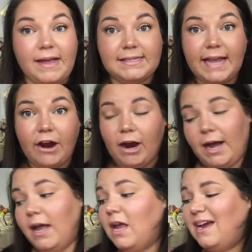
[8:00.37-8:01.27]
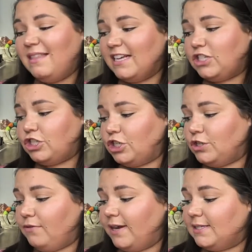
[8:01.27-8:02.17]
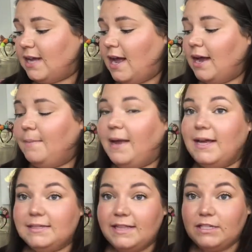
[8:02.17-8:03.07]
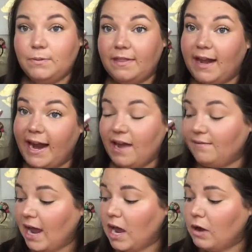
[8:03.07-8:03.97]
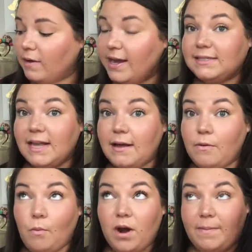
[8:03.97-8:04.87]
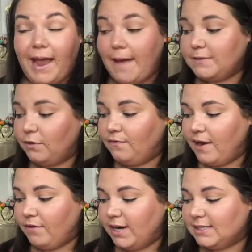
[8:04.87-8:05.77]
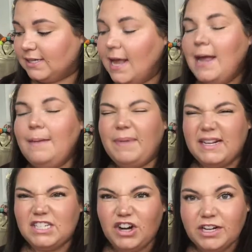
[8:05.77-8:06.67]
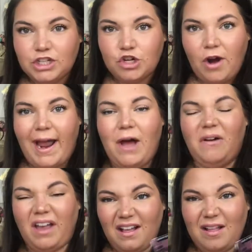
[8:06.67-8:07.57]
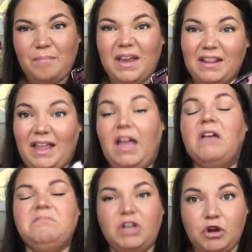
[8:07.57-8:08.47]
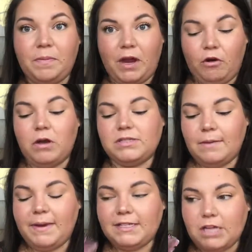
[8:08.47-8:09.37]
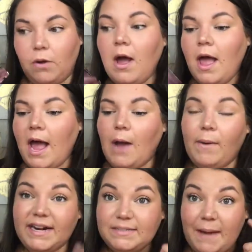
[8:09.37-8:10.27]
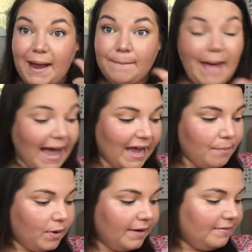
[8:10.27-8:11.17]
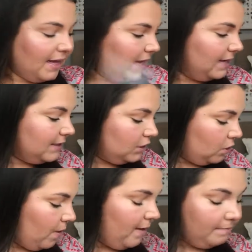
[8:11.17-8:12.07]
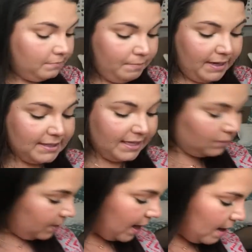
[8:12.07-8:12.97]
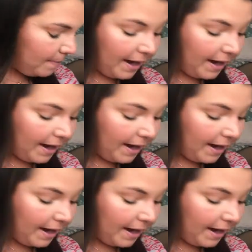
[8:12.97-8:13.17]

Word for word: Mascara. This is just a restock because this one that I have now is one of my absolute favorites, but it's starting to dry out and get clumpy and like goopy and gross on me, so I wanted to buy a backup one of these, and so I picked this one up.